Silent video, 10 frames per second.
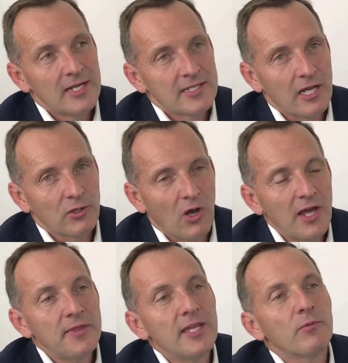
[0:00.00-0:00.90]
So look, I
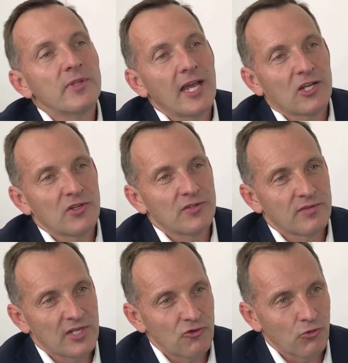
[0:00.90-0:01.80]
think with the actions of
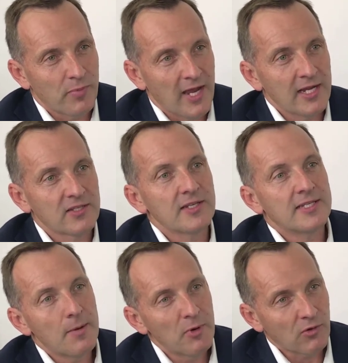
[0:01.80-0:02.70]
central banks,
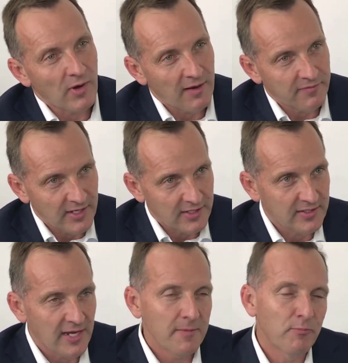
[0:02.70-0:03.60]

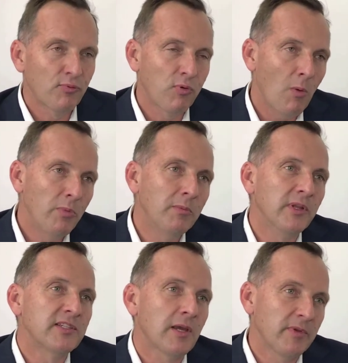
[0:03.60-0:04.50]
demographics, and
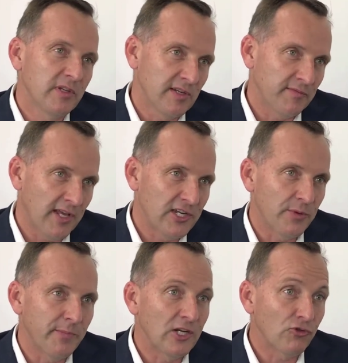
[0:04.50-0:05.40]
probably some of this
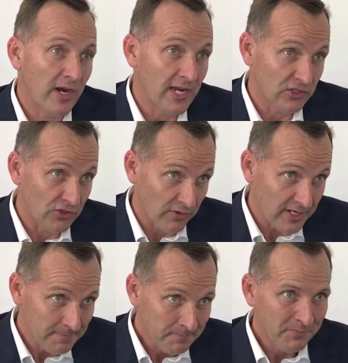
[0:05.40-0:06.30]
inflation being transitory,